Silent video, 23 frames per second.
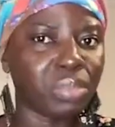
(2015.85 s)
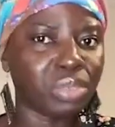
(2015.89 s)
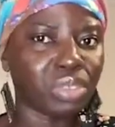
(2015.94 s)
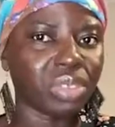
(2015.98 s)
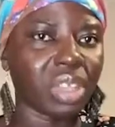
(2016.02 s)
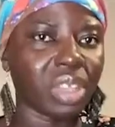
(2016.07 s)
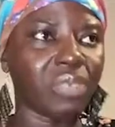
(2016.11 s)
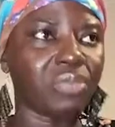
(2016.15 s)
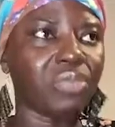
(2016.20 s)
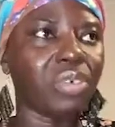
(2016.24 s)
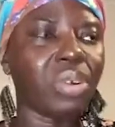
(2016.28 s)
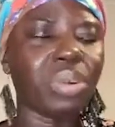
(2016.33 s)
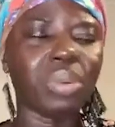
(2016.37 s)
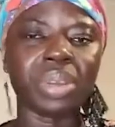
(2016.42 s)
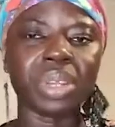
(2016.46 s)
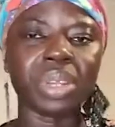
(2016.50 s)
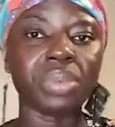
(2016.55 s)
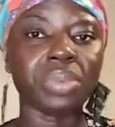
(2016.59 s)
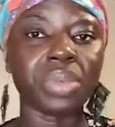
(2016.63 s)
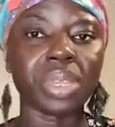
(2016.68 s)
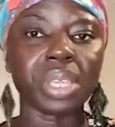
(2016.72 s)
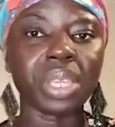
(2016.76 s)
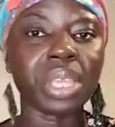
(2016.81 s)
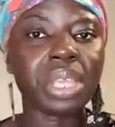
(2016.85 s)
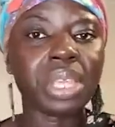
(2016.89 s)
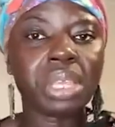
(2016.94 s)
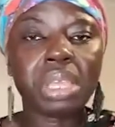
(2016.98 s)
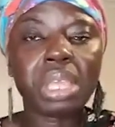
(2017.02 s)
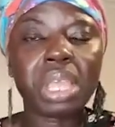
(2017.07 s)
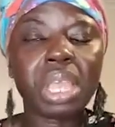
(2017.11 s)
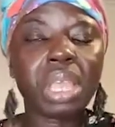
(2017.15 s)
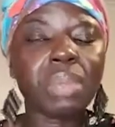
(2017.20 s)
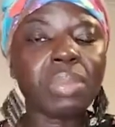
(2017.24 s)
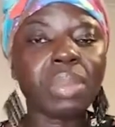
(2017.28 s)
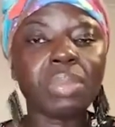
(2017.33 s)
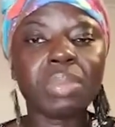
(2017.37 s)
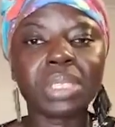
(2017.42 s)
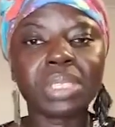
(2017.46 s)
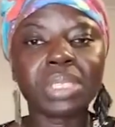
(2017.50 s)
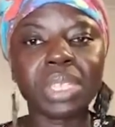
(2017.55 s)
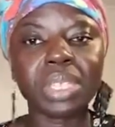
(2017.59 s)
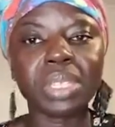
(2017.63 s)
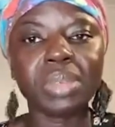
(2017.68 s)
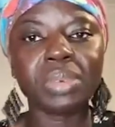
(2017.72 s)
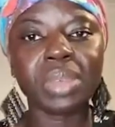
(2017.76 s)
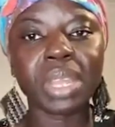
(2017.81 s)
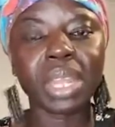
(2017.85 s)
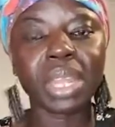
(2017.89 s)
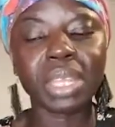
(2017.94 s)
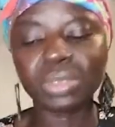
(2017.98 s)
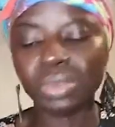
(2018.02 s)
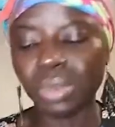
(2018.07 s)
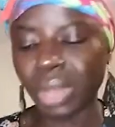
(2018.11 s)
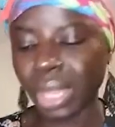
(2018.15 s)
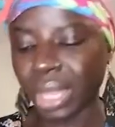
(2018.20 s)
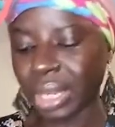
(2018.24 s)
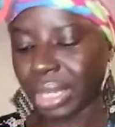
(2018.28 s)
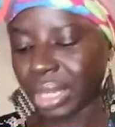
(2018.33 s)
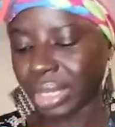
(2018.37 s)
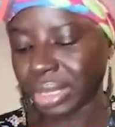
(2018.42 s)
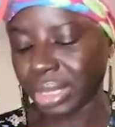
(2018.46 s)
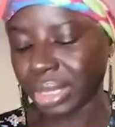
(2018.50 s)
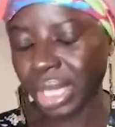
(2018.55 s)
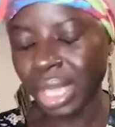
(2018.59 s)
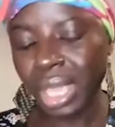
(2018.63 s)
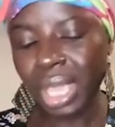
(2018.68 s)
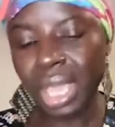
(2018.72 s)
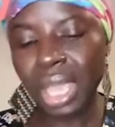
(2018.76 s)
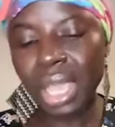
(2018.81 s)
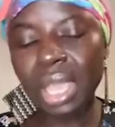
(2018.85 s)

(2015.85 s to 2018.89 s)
abusuafo ho ne we me but anyway that's why it is